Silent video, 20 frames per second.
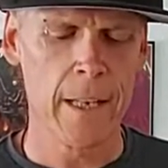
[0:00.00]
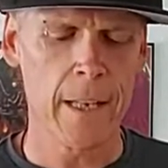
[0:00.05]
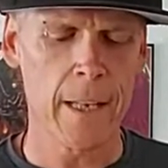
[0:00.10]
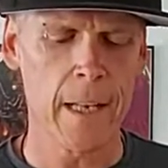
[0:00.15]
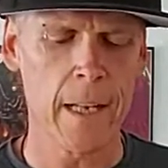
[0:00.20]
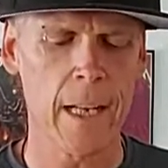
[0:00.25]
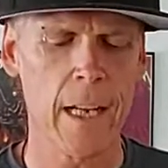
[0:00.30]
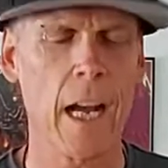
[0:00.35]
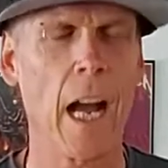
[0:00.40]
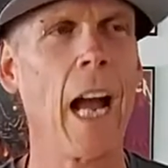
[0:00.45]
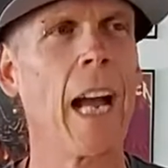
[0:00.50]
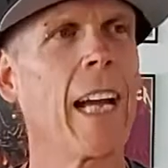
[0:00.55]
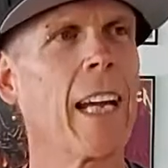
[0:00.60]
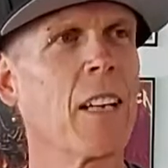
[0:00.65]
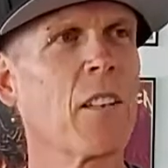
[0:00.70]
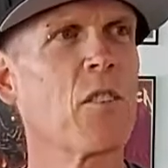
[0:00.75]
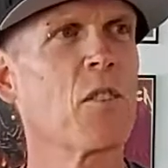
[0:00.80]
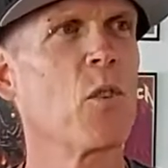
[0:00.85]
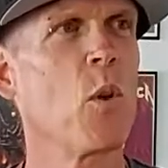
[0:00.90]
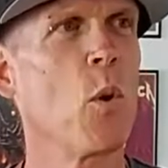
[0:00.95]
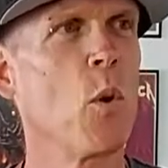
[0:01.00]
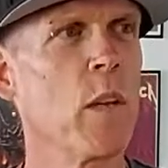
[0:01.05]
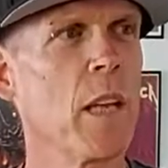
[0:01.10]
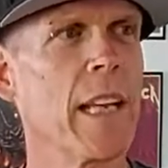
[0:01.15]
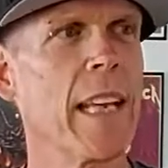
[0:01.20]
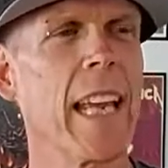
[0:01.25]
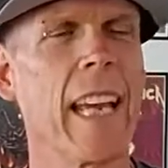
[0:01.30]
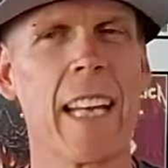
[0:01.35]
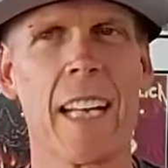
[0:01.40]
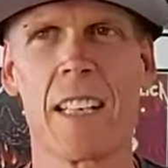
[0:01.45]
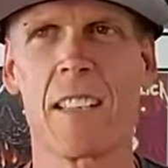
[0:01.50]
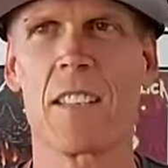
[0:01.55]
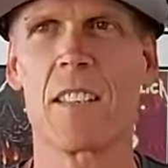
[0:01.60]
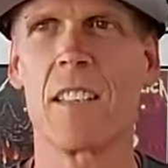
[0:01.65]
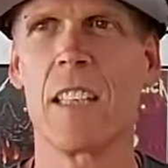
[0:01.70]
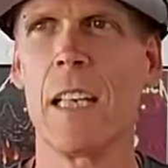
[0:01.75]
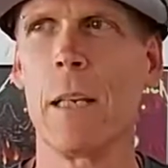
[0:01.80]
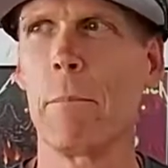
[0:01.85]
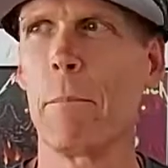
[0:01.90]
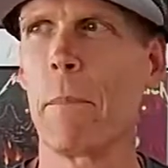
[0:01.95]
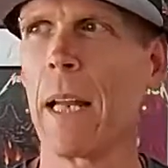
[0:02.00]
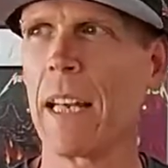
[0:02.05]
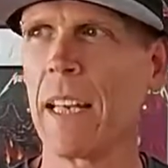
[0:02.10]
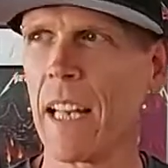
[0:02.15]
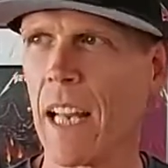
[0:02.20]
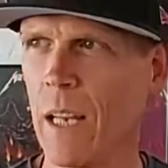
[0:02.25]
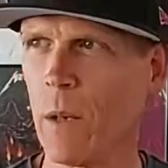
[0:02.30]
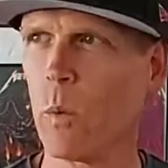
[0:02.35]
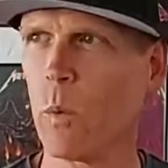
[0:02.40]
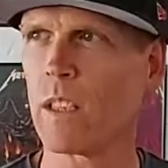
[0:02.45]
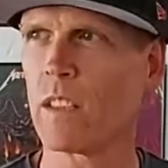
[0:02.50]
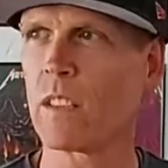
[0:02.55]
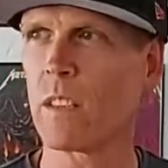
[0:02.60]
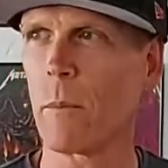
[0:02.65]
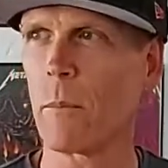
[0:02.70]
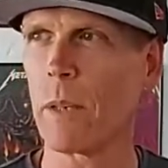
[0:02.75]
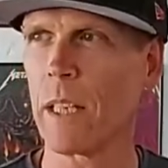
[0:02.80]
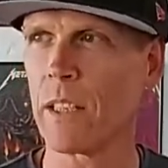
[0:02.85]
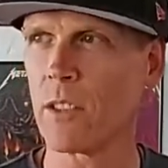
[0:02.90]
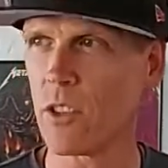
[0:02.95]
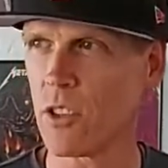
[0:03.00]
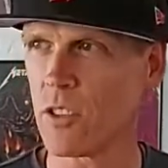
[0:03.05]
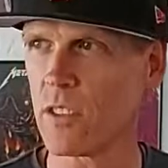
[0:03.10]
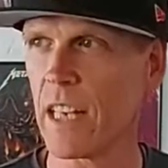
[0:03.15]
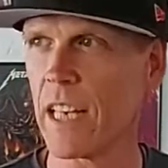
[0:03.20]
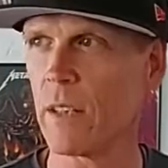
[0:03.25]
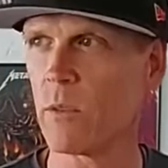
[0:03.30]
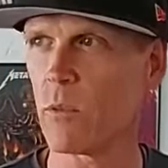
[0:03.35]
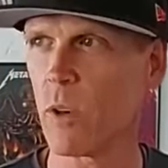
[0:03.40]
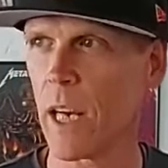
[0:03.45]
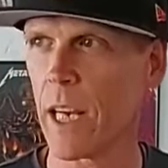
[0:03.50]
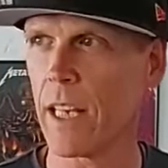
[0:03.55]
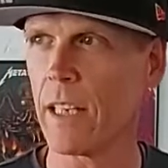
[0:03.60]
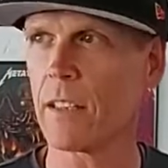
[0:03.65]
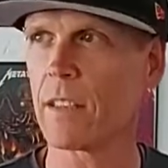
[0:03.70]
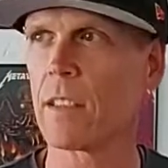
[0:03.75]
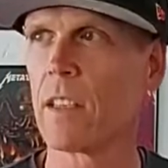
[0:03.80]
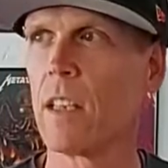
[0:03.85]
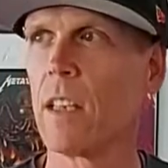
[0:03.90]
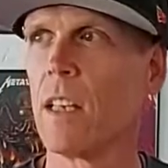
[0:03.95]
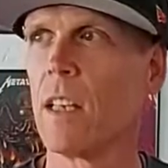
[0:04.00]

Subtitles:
I Got a Soul That Cannot Sleep, At Night When Something Just Ain't Right.